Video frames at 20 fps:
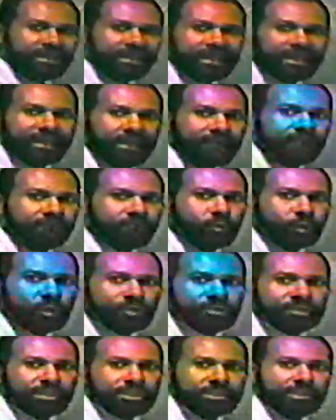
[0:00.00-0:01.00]
that I have
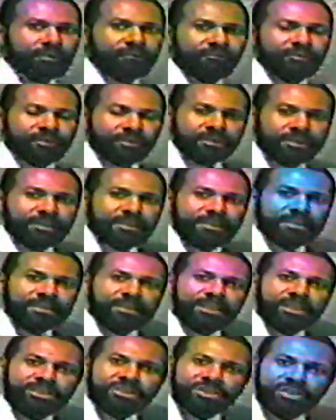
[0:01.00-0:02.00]
4
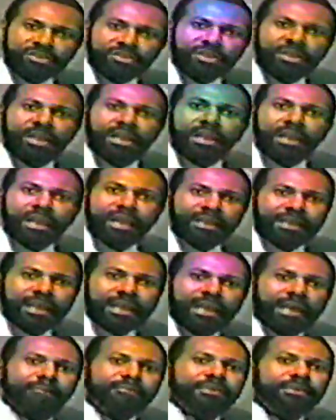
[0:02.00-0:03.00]
significant digits like
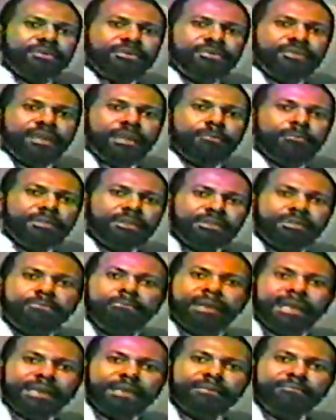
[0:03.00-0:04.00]
I have in the table in
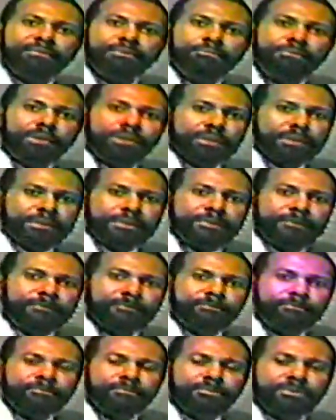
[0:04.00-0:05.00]
the back of the book.
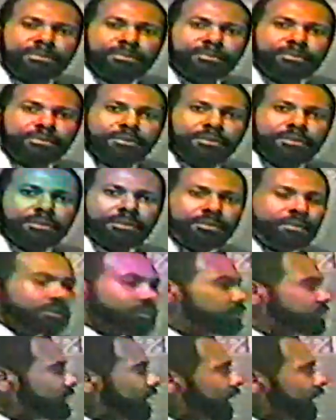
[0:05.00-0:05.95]
You